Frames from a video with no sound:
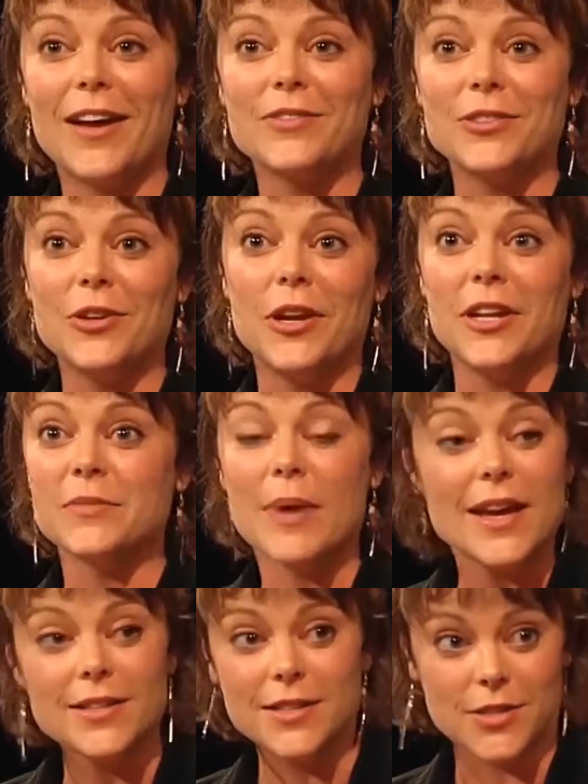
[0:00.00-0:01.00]
afternoon, and his
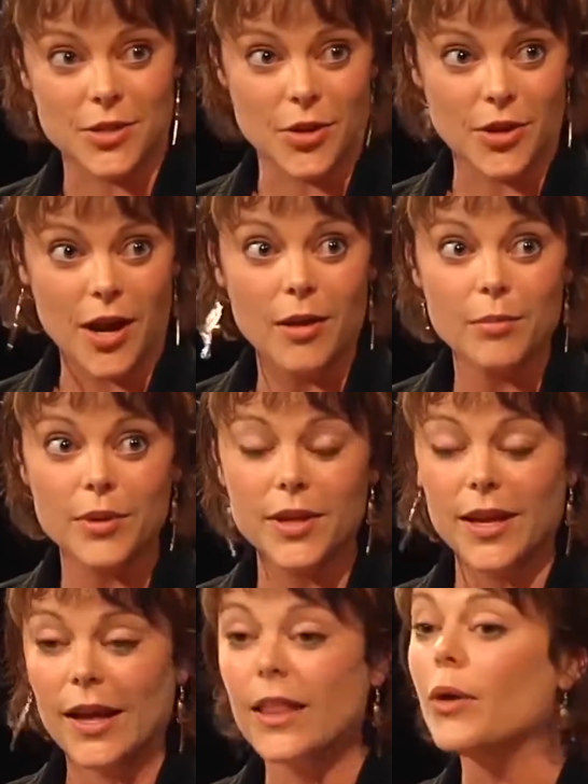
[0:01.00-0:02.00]
mate didn't turn up.
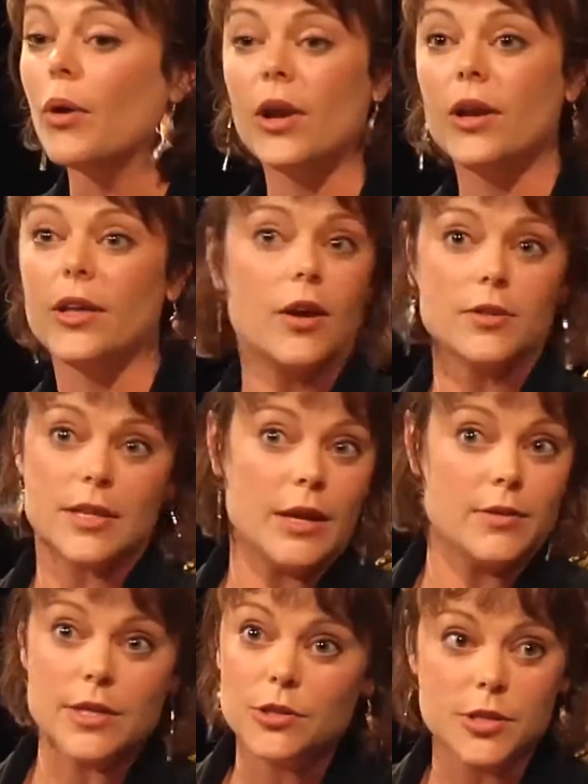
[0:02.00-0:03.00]
There weren't any girls that
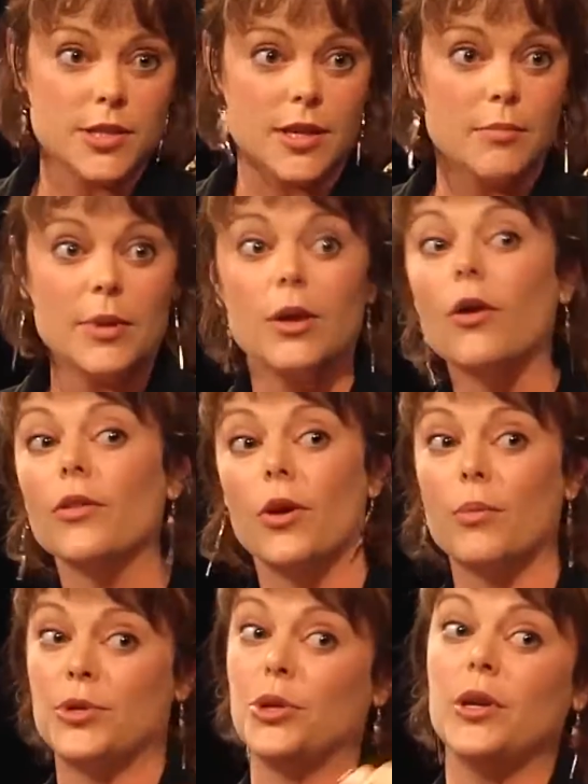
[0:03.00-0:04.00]
he was interested in, but he got the
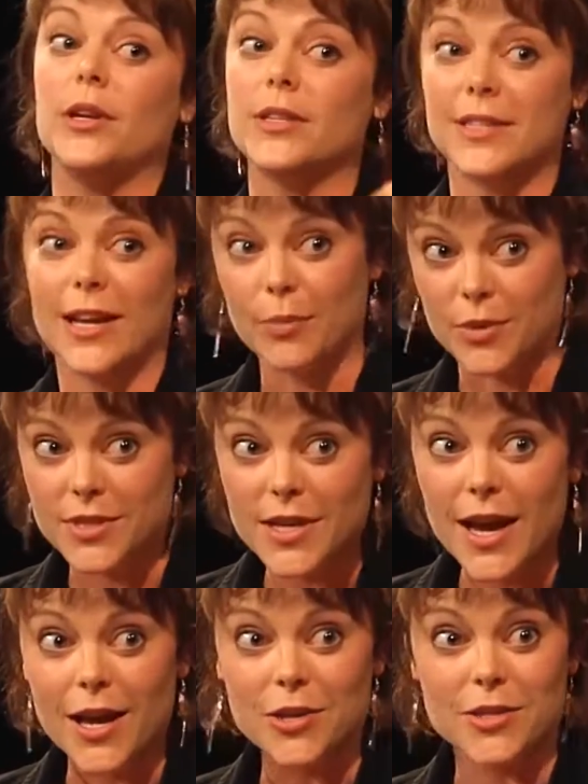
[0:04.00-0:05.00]
opportunity to stand up on
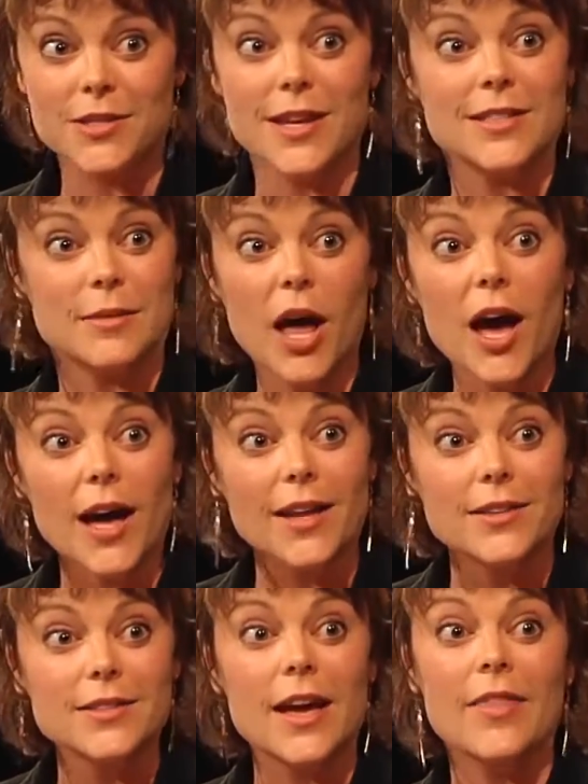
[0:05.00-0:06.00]
stage and say some
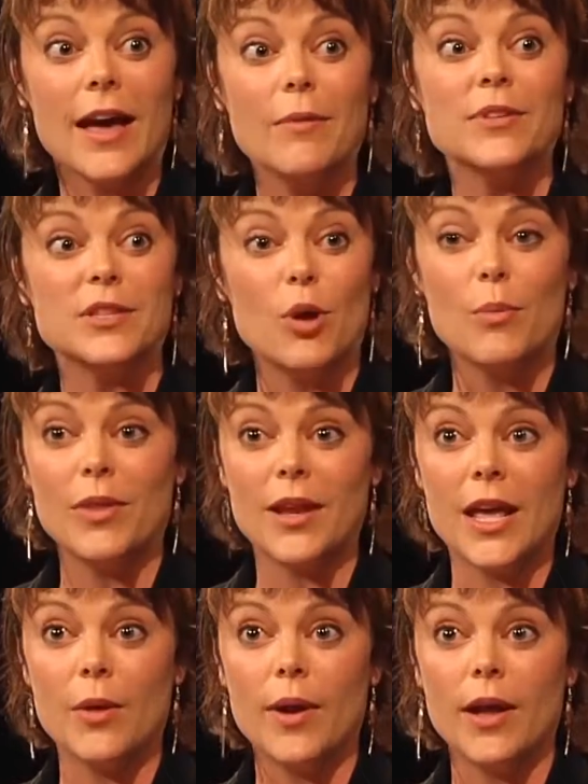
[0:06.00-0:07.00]
lines. And that was the moment
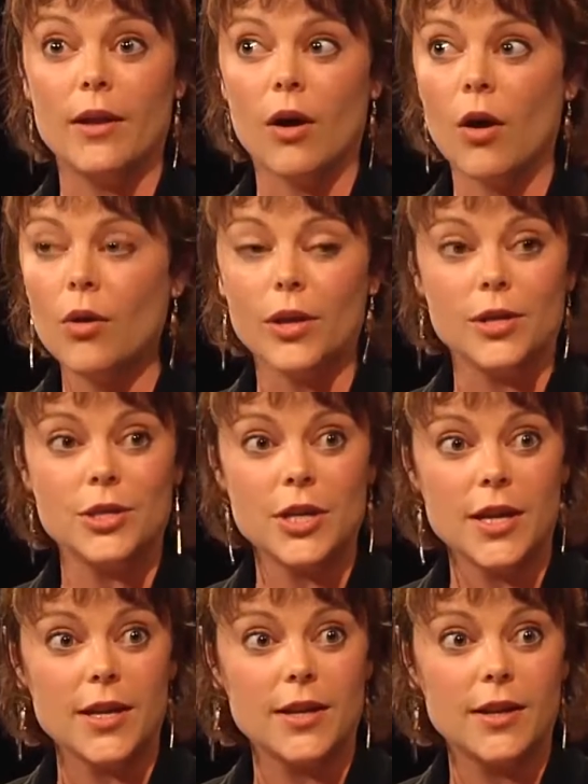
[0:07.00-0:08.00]
that he went, holy
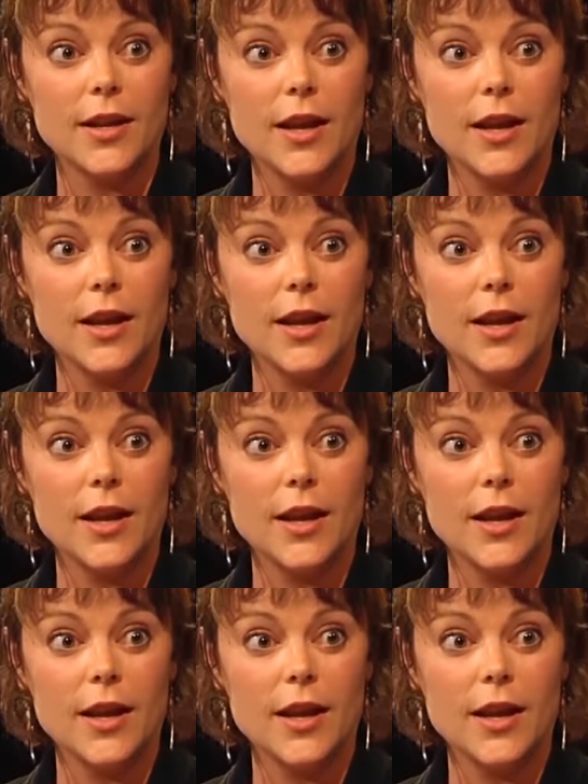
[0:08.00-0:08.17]
shit,